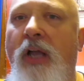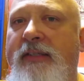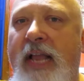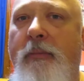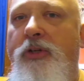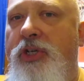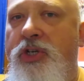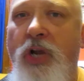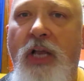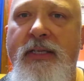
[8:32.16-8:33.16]
establishing
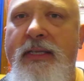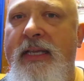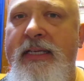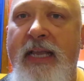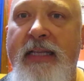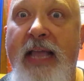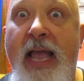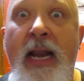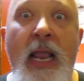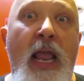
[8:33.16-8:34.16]
shots and things like
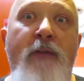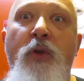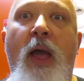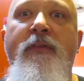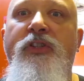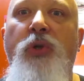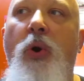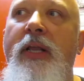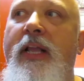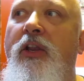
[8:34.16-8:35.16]
that. If you have a
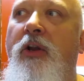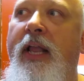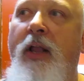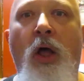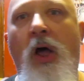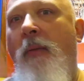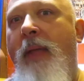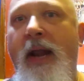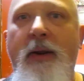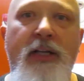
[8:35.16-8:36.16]
story that you're like, oh
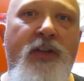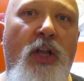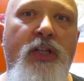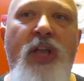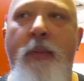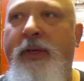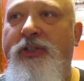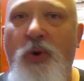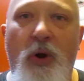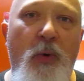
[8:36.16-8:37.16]
man, I'm going to tell this epic
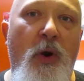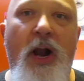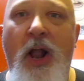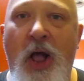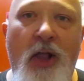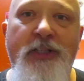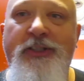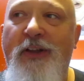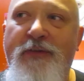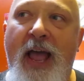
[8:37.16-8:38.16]
story where all this
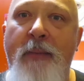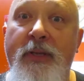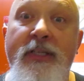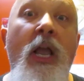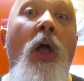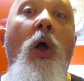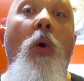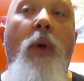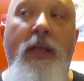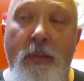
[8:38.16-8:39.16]
stuff happens,
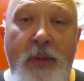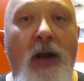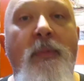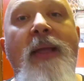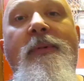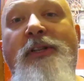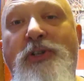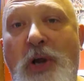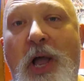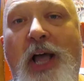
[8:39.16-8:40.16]
well, you better be able to draw